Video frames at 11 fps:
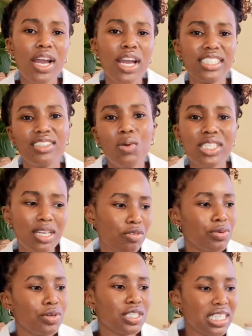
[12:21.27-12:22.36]
is, what type of
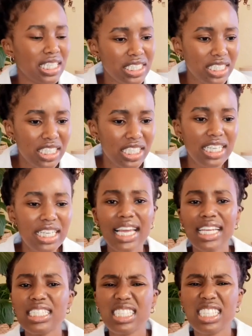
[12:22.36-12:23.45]
person is she like
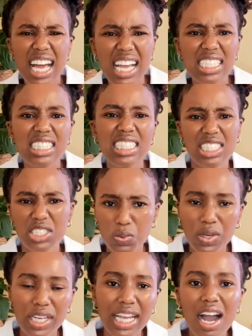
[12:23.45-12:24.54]
is she nice is she
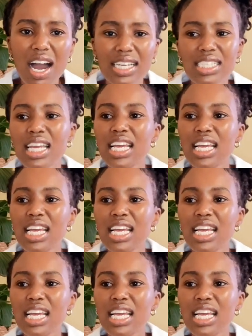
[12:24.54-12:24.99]
working hard